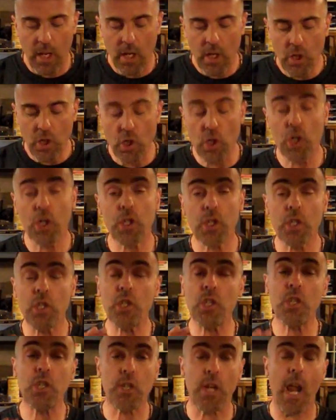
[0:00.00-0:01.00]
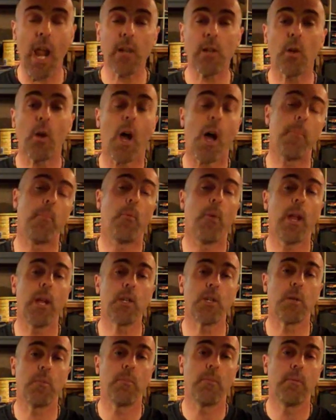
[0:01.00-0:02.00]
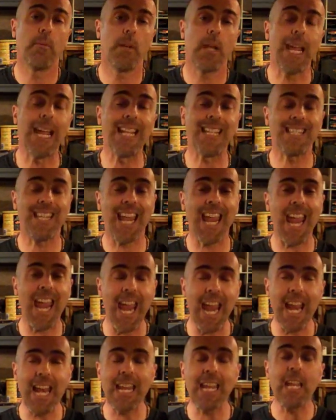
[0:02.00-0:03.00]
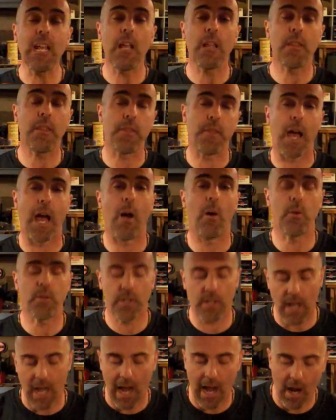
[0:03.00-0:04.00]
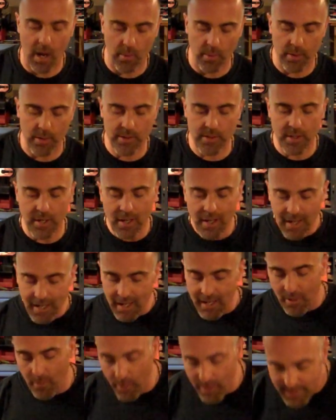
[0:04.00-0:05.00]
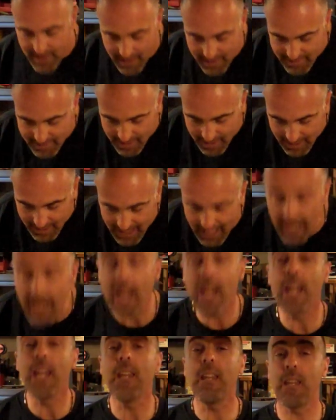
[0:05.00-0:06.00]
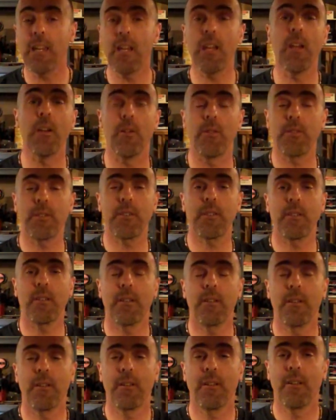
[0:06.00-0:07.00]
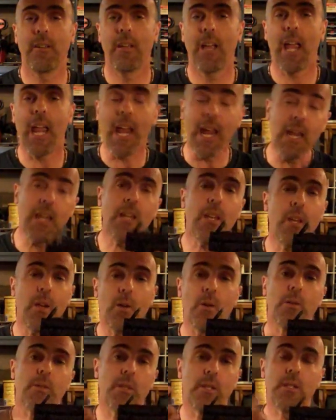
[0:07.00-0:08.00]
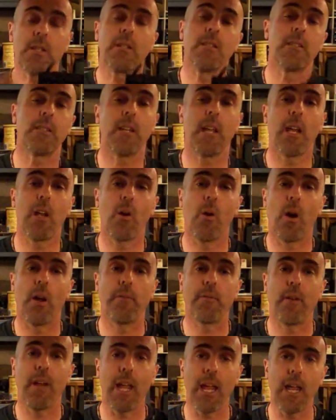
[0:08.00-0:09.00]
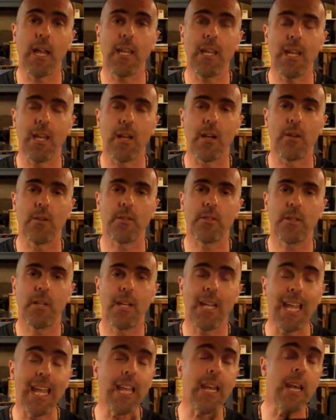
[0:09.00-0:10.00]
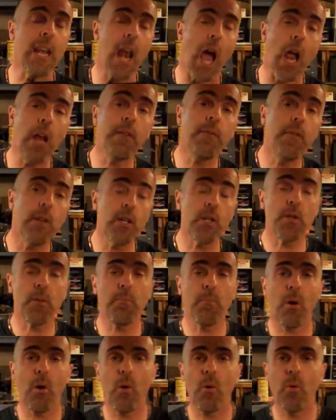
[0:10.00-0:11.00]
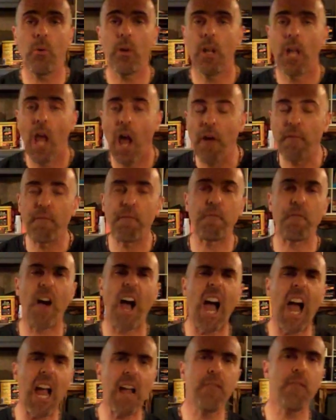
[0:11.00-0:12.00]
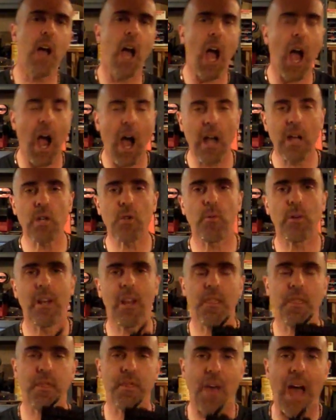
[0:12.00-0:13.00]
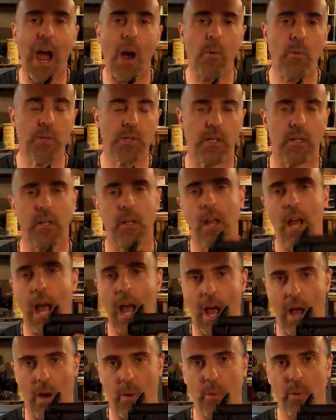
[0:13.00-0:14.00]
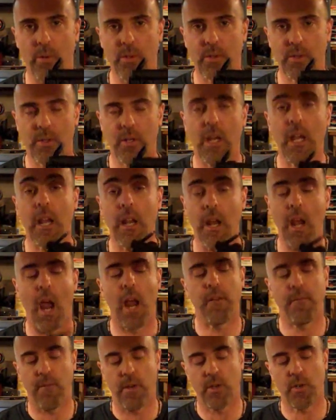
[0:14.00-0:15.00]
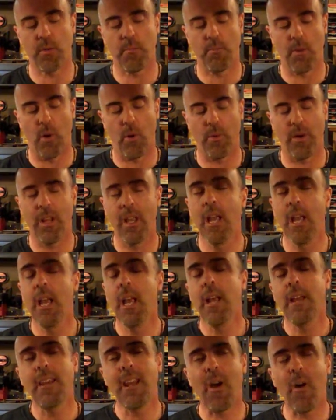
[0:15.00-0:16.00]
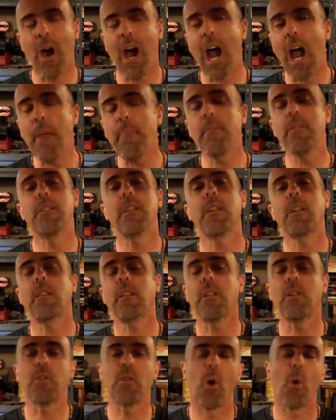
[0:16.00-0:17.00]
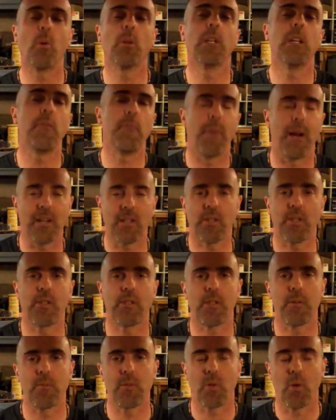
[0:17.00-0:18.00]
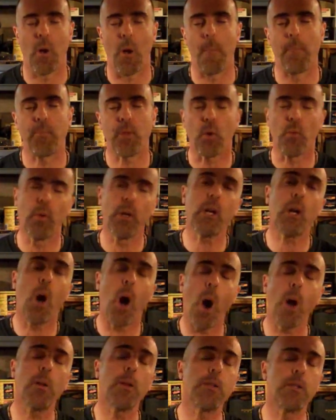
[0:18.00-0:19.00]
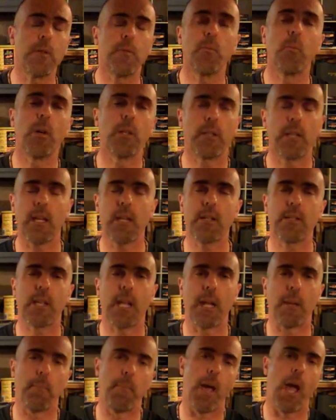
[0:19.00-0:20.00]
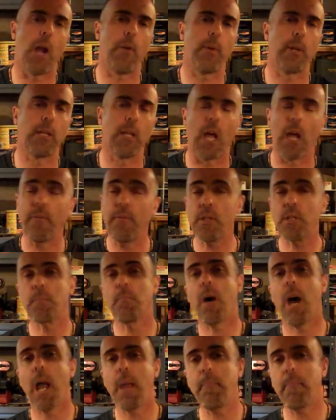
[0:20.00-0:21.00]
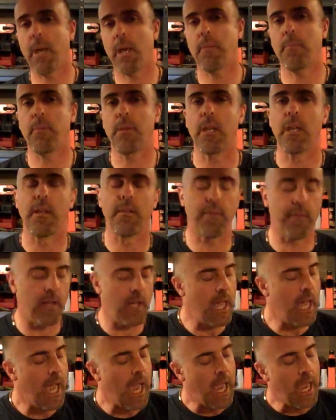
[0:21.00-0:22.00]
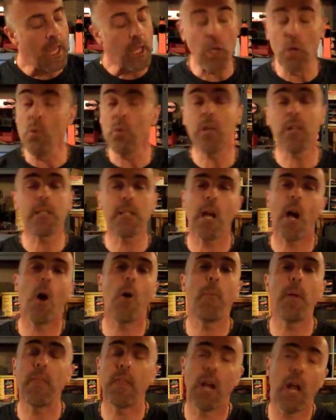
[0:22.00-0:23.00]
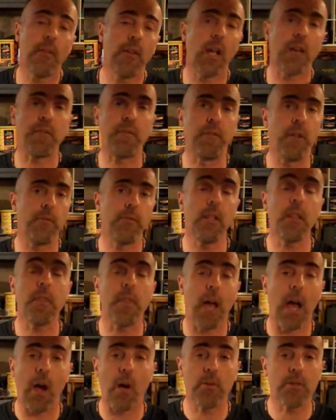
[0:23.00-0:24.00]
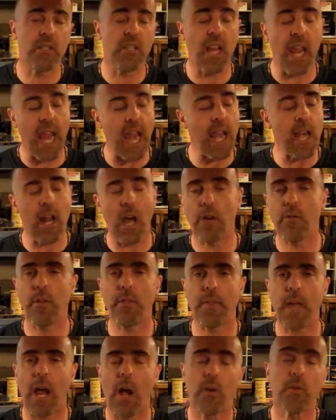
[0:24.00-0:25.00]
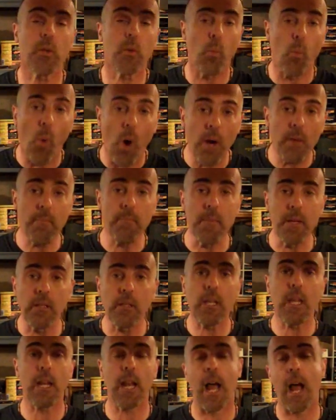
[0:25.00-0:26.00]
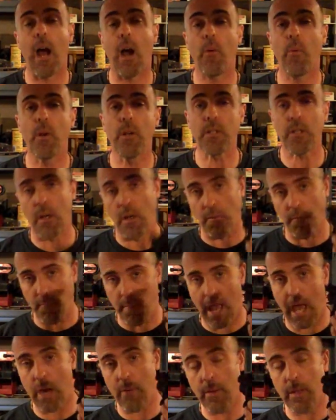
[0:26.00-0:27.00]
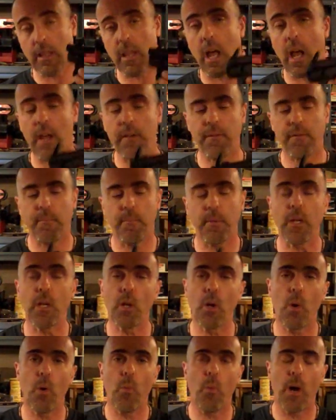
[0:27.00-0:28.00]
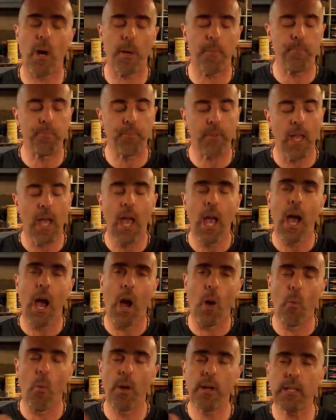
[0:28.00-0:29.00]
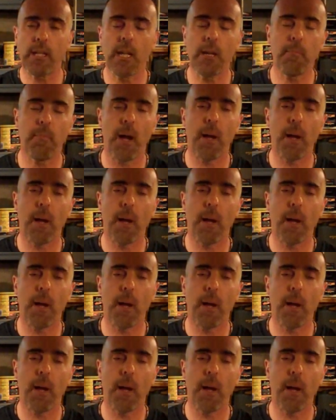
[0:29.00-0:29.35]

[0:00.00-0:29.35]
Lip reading: Just in standard operation, it's 80,000 hours. What does that say? 8 years. 8 years this can stay on for 8 years. In night vision mode, 500,000 hours in night vision mode. Now, I particularly don't leave my systems on, regardless of what they say in battery life. It's my pet peeve. You could tell me that I've got 50,000, 800,000, 1 million hours of battery life, but you know what? I want to keep my